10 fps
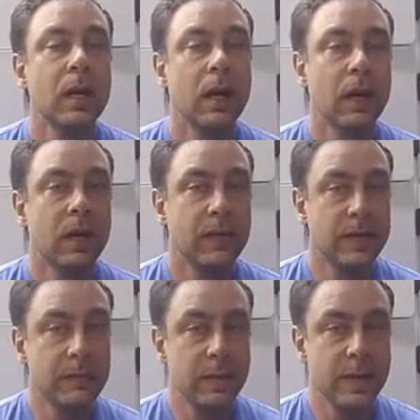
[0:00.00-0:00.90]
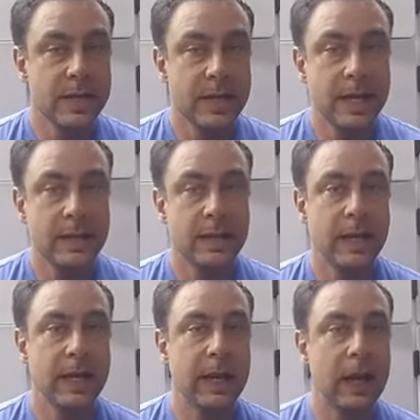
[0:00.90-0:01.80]
For the simple reason that
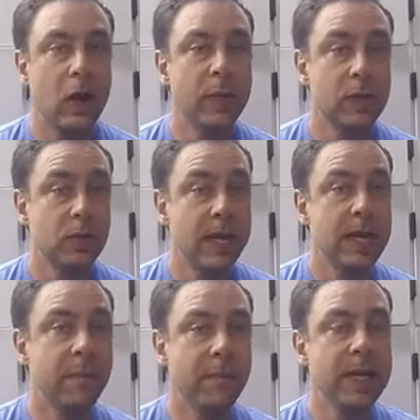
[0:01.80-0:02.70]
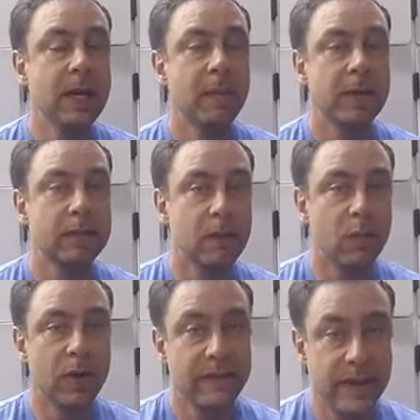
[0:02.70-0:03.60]
they allow me to train the bigger muscle
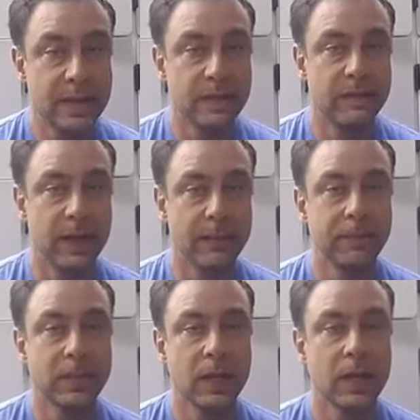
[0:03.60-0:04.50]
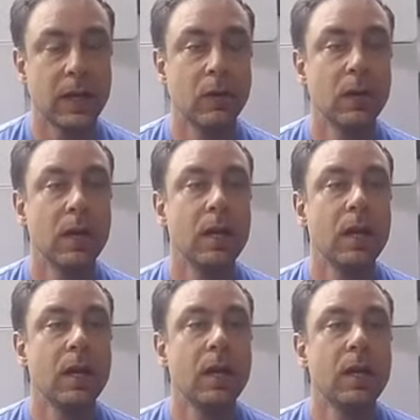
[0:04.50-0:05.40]
more effectively. Now,
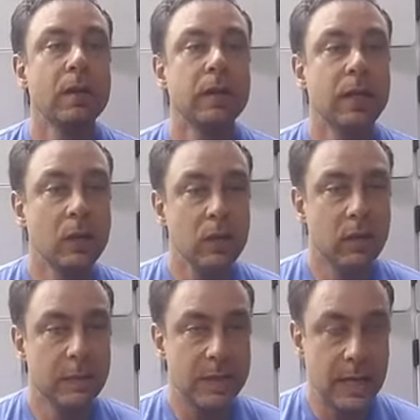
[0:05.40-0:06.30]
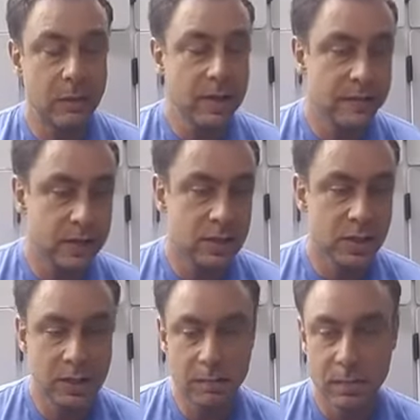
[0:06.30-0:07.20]
the newer grips like we have at the
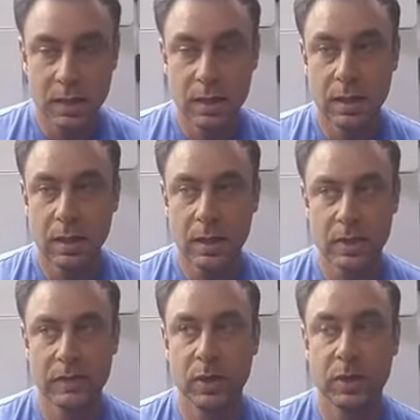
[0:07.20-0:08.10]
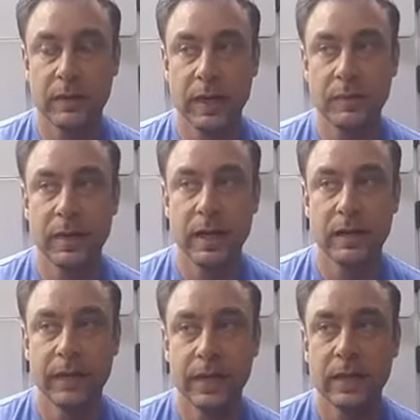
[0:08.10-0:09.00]
gym, I should have brought one, come to think
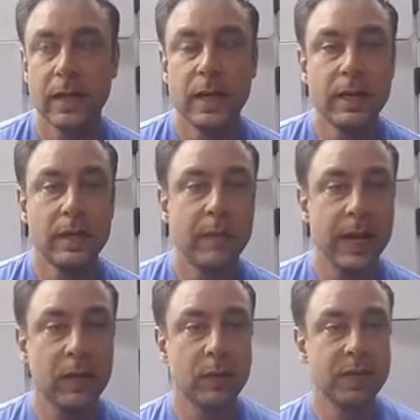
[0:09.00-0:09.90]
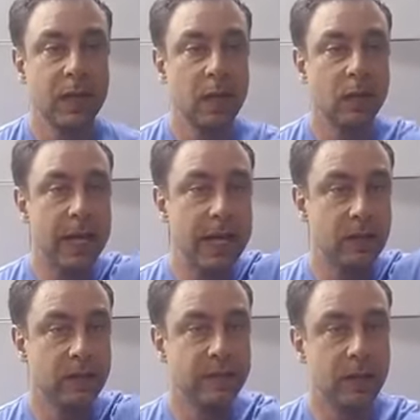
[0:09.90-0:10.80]
of it, the Mac grips allow the hand
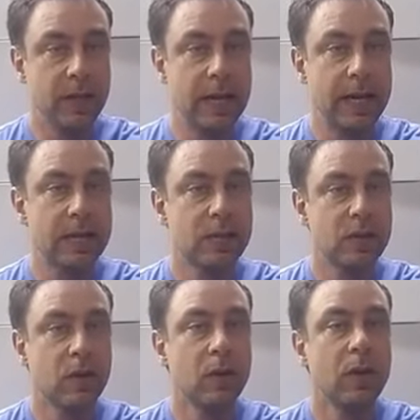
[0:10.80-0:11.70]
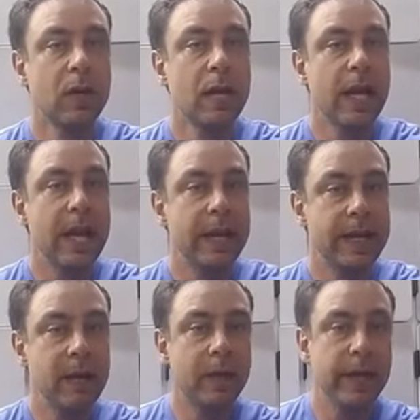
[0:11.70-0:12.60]
to fold in like so, and
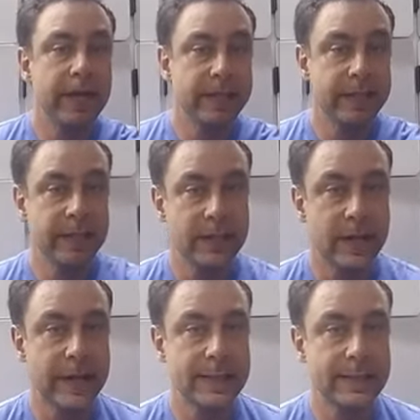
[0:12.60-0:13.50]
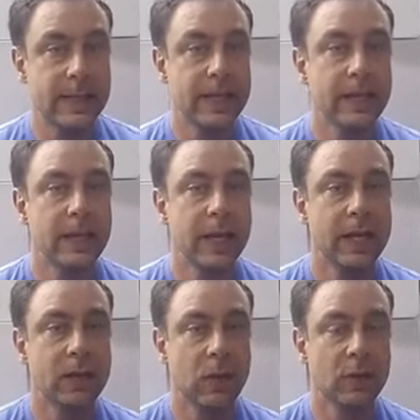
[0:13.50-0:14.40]
thereby it sits nicely
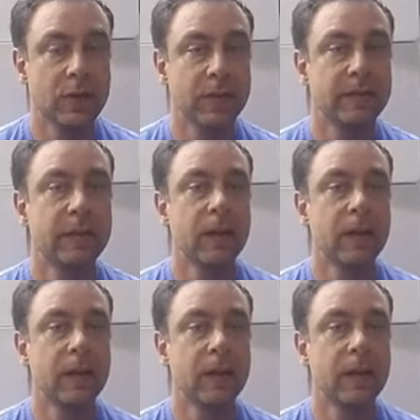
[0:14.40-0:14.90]
in terms of